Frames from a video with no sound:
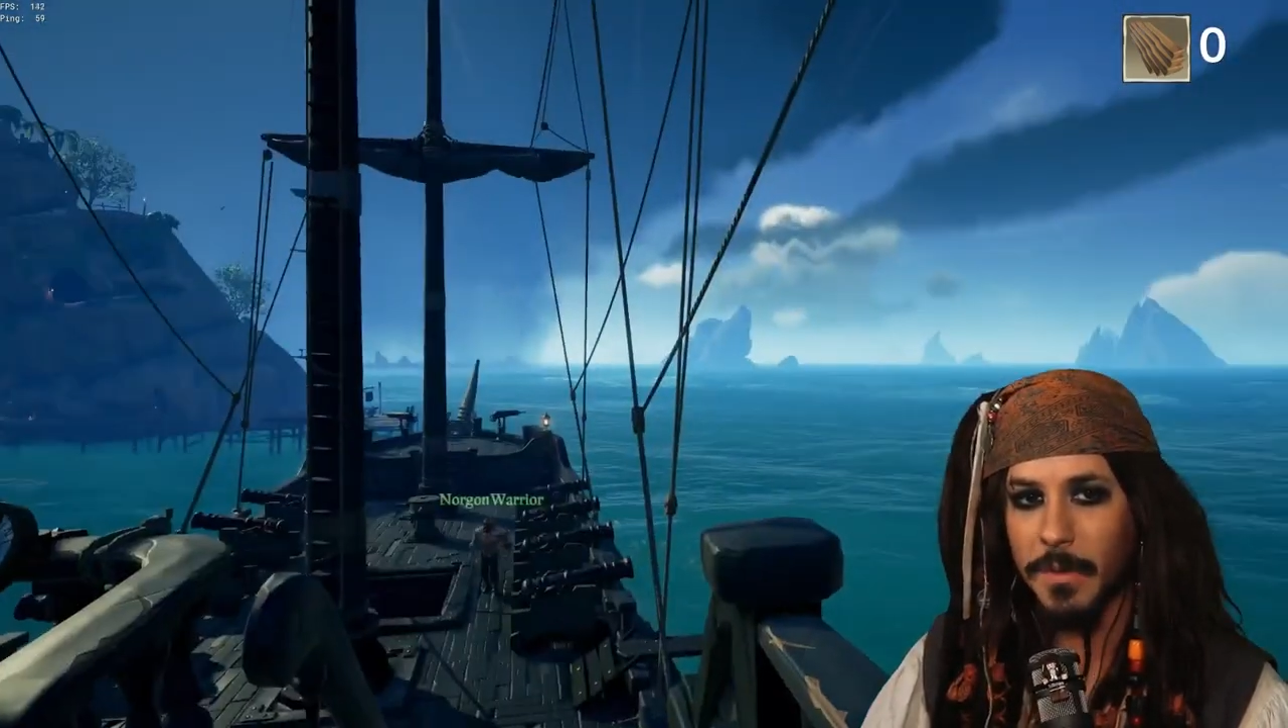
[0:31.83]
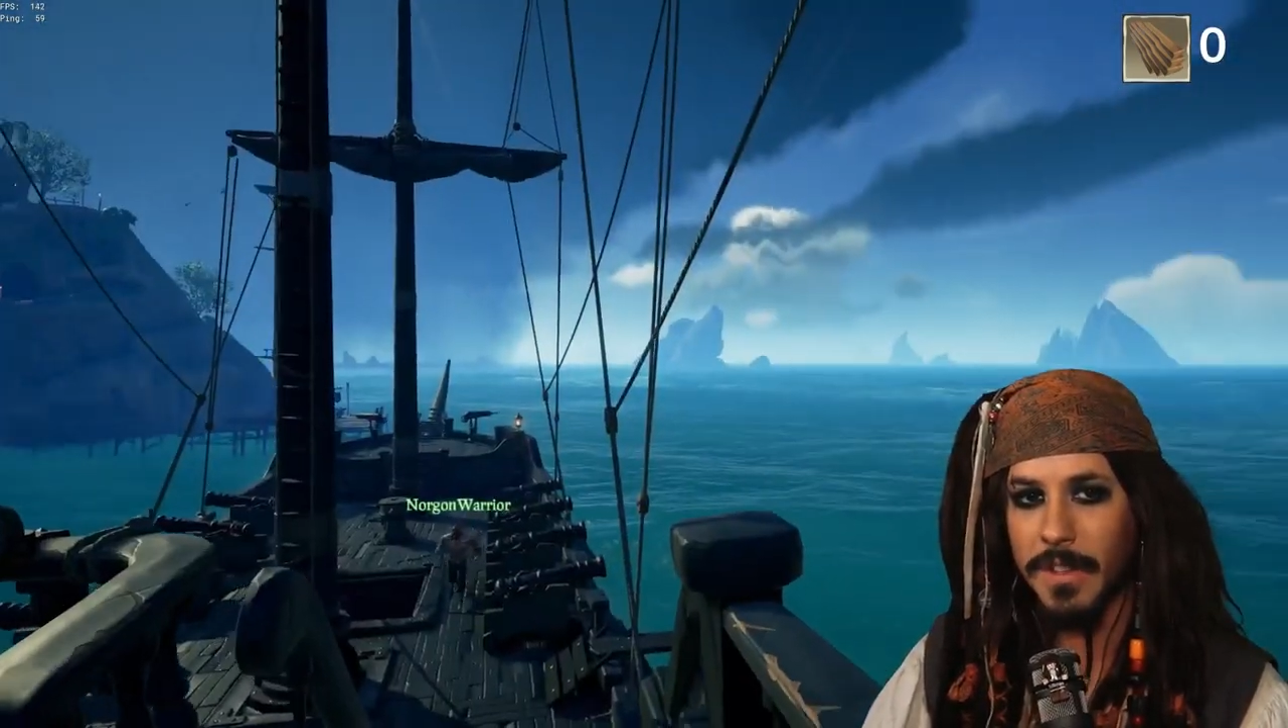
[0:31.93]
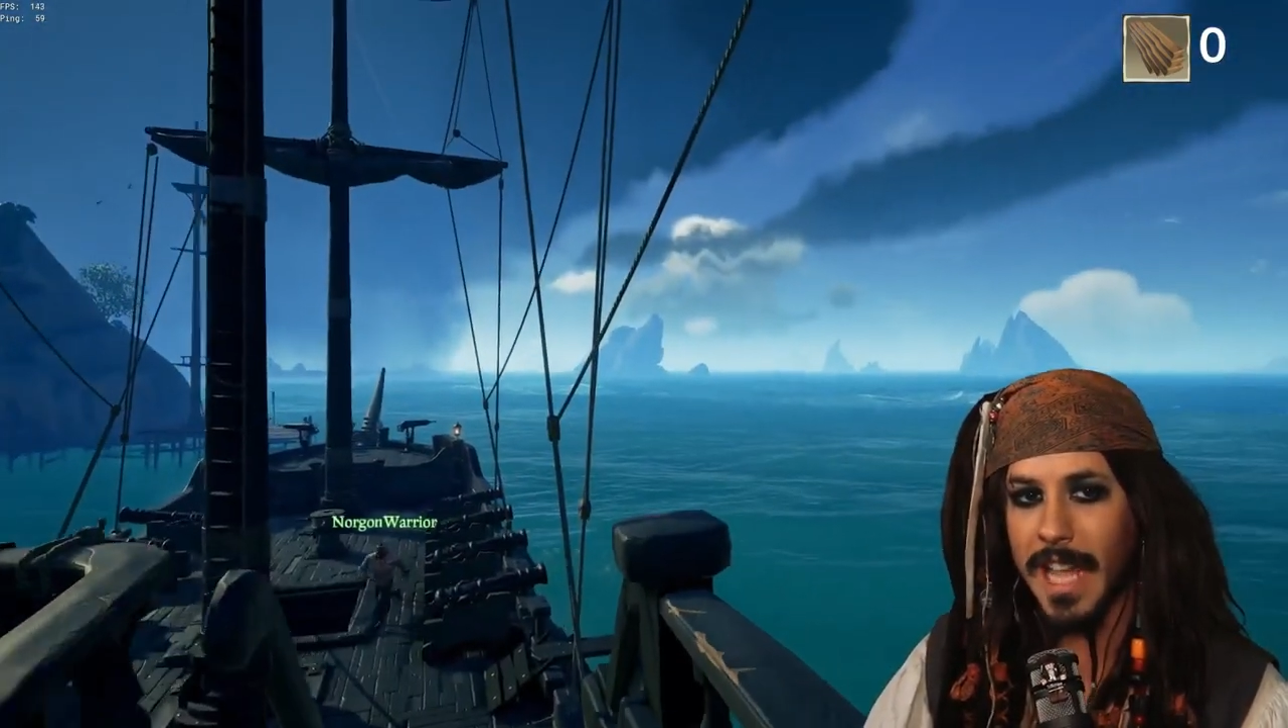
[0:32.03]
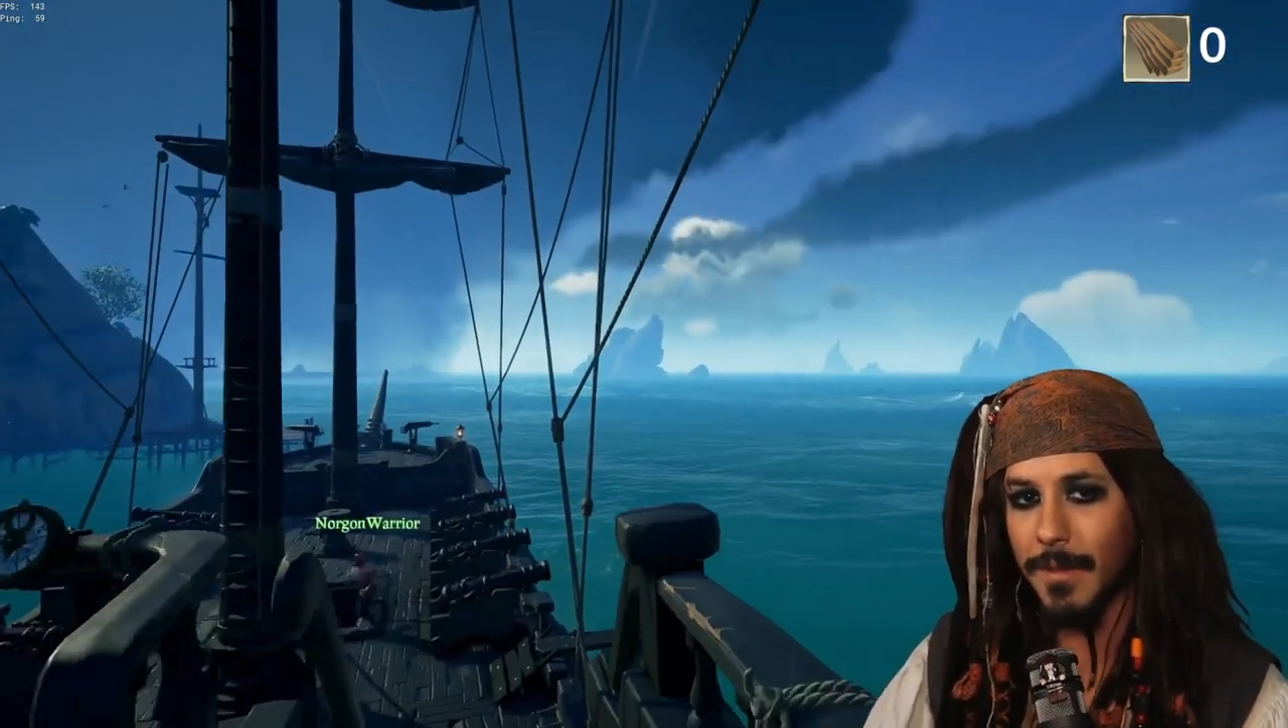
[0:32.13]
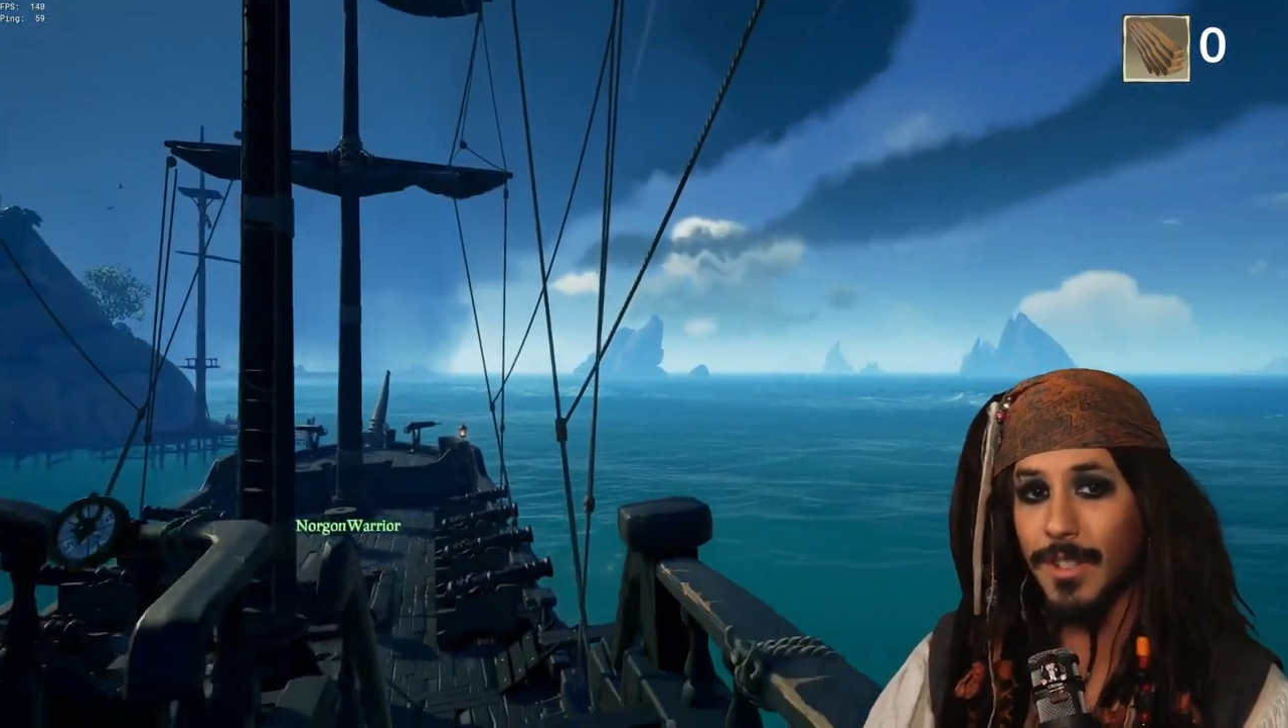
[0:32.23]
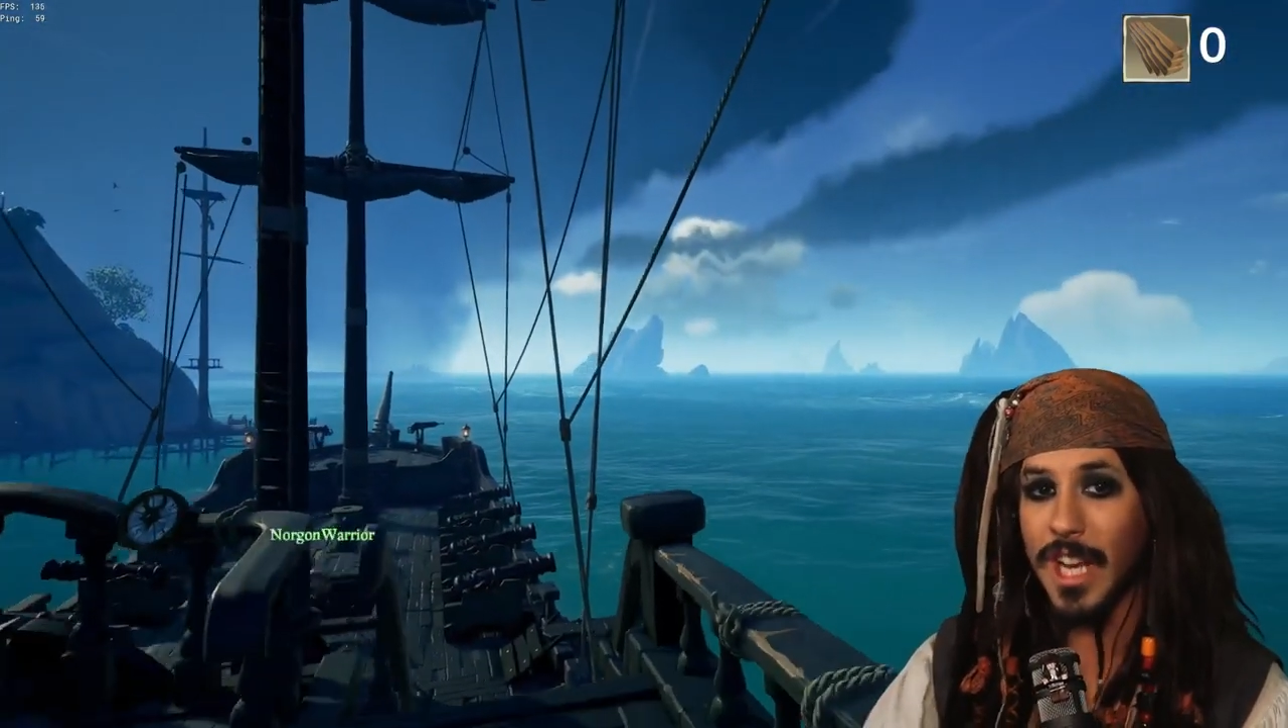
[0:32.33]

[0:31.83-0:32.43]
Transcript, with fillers: with Captain